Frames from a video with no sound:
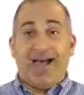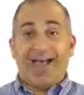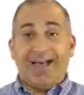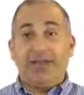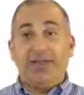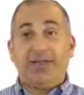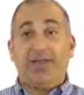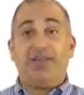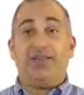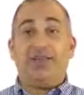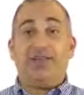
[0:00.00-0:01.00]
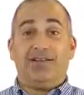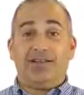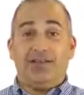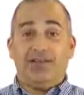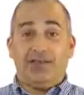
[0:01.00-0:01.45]
And that's because
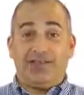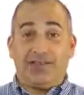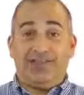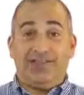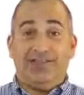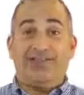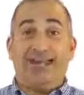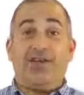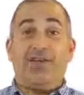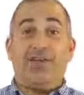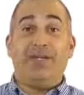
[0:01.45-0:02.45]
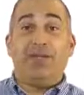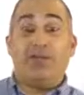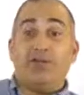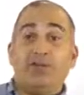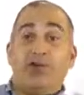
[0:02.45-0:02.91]
this species is now competing
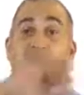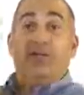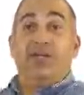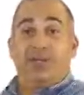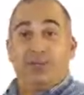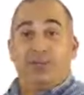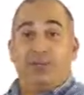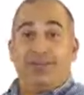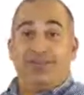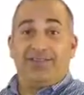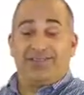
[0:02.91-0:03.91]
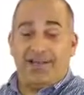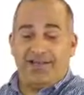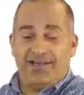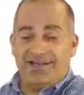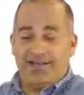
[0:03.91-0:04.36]
with a totally different species
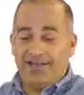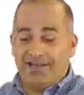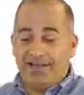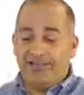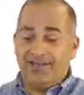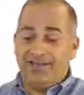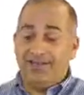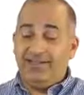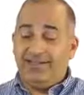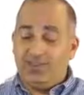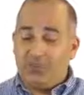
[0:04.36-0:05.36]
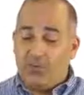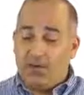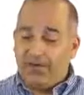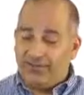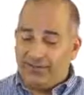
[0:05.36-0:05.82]
that isn't in this
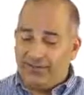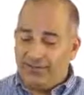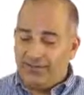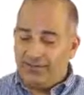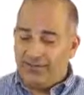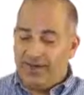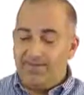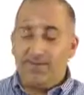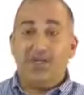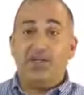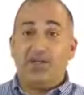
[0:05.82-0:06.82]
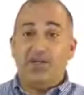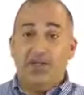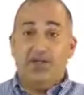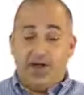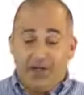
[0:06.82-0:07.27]
equation. Right? It's
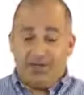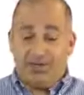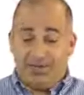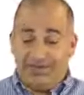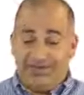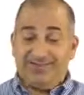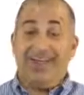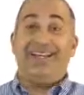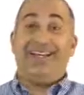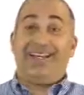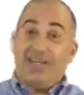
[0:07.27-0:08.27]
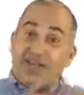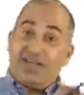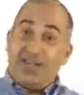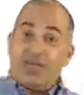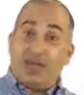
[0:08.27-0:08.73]
another species in a
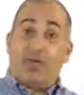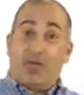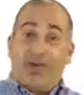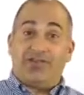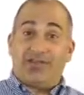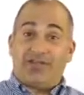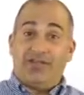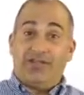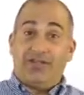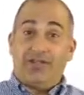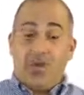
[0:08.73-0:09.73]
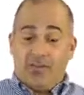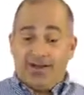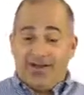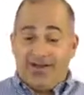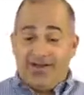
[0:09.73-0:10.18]
separate equation where
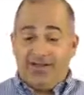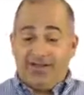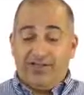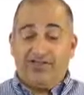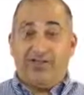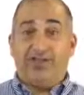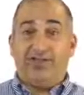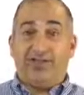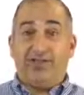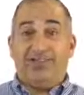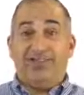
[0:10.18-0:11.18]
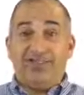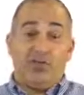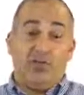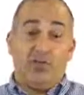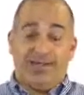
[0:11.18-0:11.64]
we have the change in species
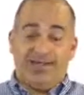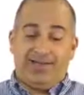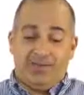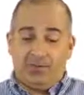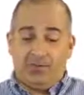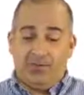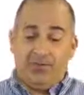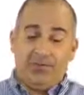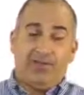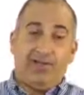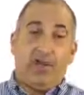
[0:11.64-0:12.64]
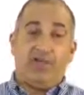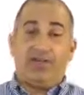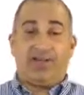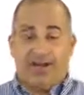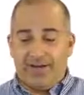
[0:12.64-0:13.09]
2, N2,
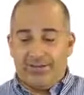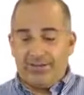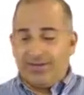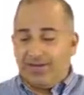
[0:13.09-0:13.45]
over time.